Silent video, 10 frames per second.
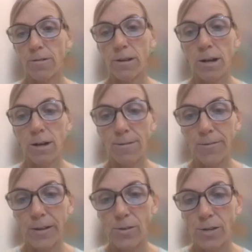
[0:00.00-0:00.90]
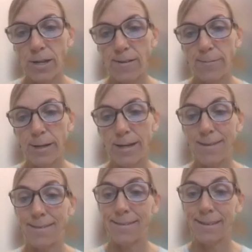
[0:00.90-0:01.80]
the conservation easement
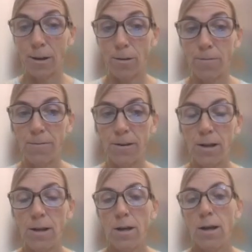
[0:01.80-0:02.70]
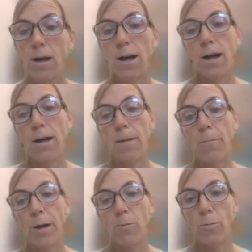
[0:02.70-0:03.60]
itself,
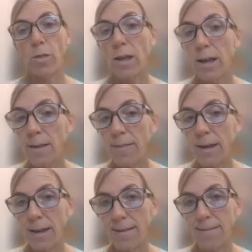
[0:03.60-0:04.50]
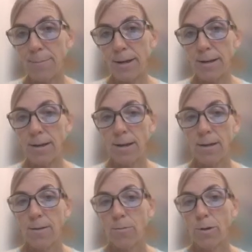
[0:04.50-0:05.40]
and within the easement
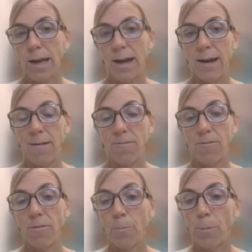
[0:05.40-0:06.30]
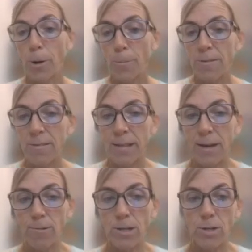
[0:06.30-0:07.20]
we have purpose
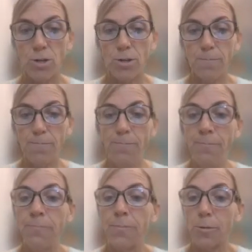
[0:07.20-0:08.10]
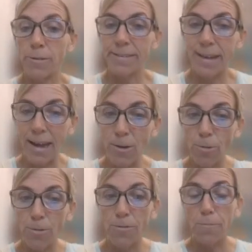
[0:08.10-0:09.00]
language, the
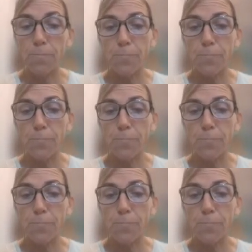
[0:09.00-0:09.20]
recitals,